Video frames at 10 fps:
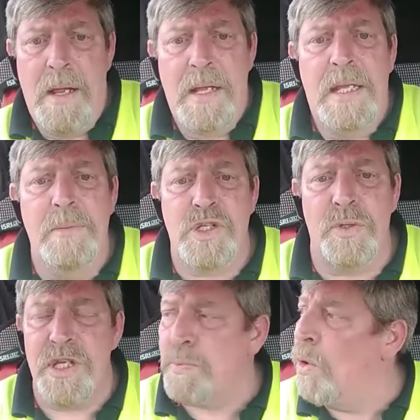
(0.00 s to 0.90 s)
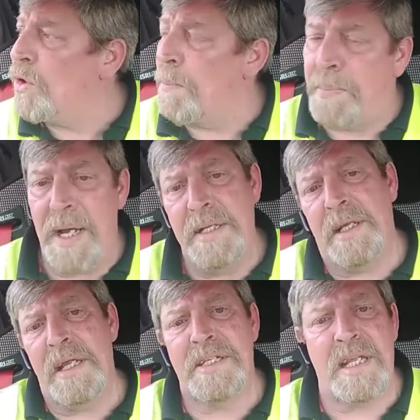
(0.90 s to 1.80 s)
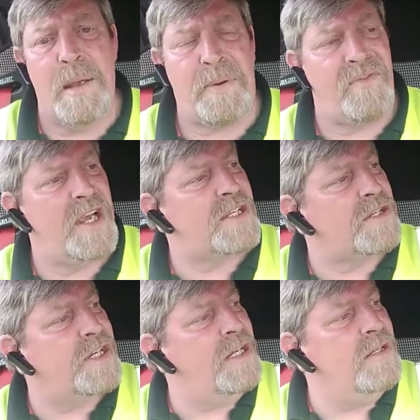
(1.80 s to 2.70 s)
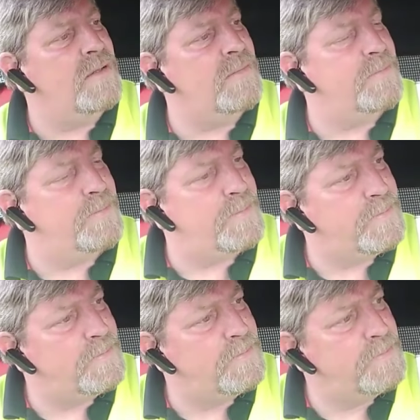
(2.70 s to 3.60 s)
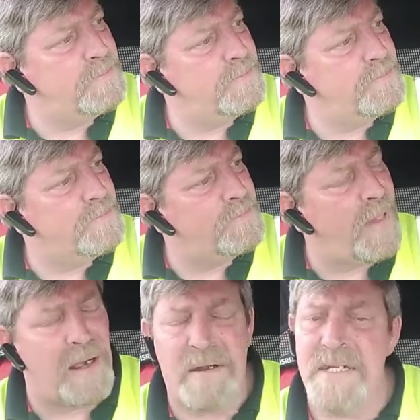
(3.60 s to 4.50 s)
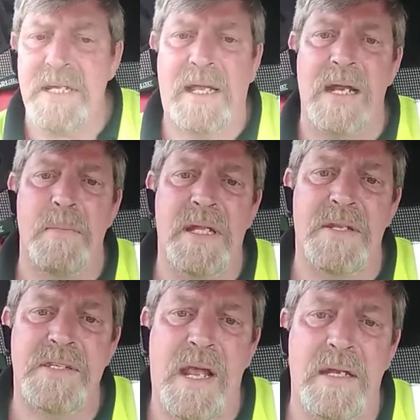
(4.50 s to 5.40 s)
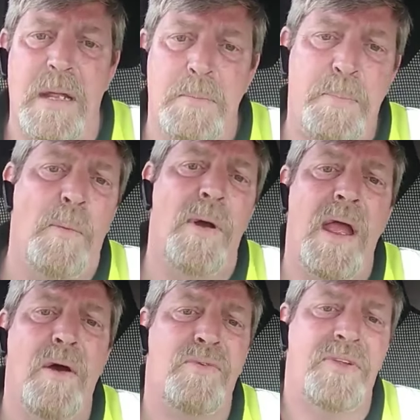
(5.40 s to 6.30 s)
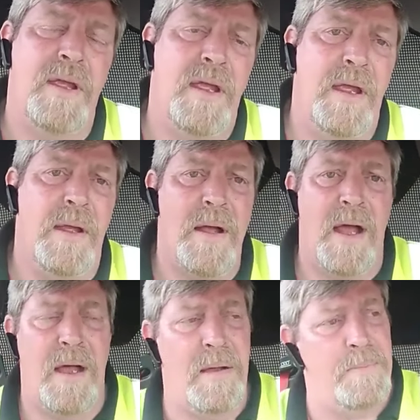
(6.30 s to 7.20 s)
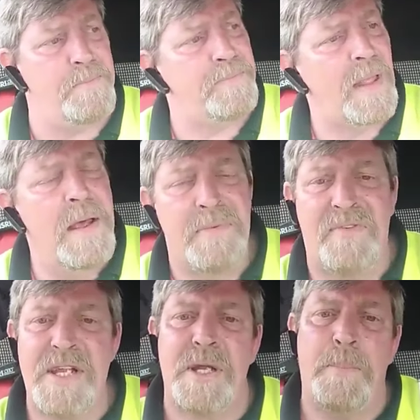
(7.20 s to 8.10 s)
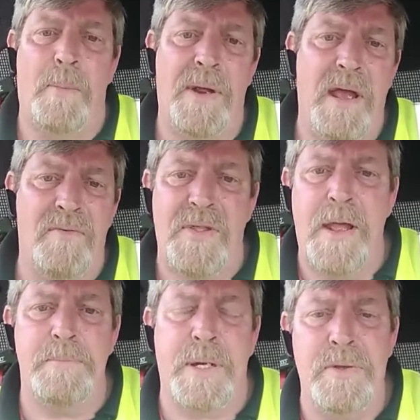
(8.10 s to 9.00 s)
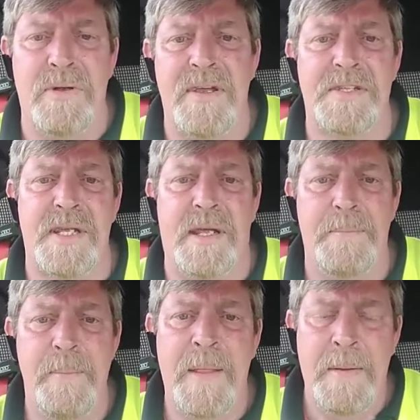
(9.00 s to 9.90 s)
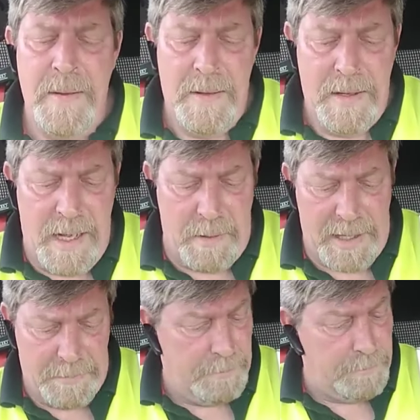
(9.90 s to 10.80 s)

he was on this morning pitted against a uh, eh, Professor Jean. Oh, Christ, I can't remember the second name. Public health eh, um, Professor of Public Health at Edinburgh University. Anyway,